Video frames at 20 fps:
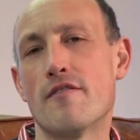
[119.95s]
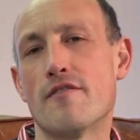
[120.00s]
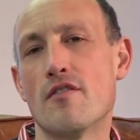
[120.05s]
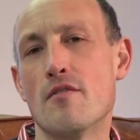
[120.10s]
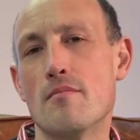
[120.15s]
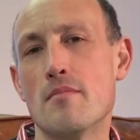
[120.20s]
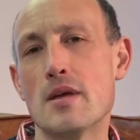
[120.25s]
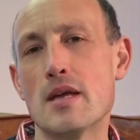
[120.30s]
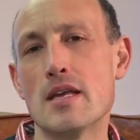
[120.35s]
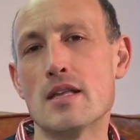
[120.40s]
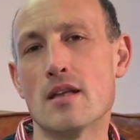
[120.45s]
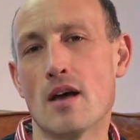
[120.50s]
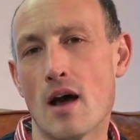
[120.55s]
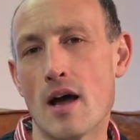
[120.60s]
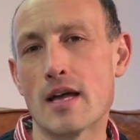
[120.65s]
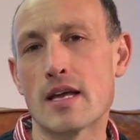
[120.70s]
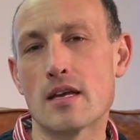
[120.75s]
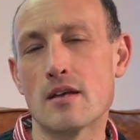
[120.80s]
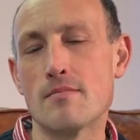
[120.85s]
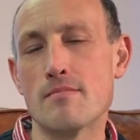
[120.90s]
for me that
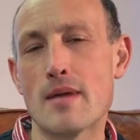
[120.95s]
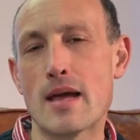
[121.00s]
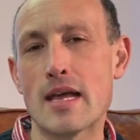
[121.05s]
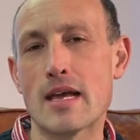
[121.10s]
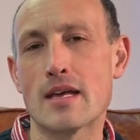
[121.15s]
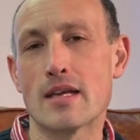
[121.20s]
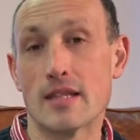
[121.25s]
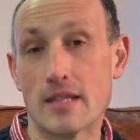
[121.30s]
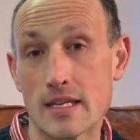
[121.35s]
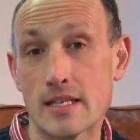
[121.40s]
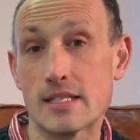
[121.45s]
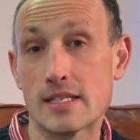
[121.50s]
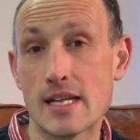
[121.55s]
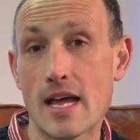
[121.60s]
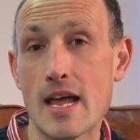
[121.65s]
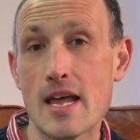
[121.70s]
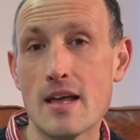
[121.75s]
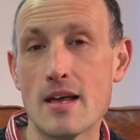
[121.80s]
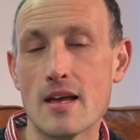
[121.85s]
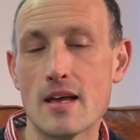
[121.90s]
I can make this
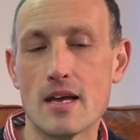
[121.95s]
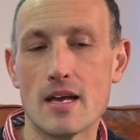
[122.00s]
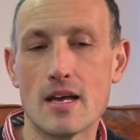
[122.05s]
day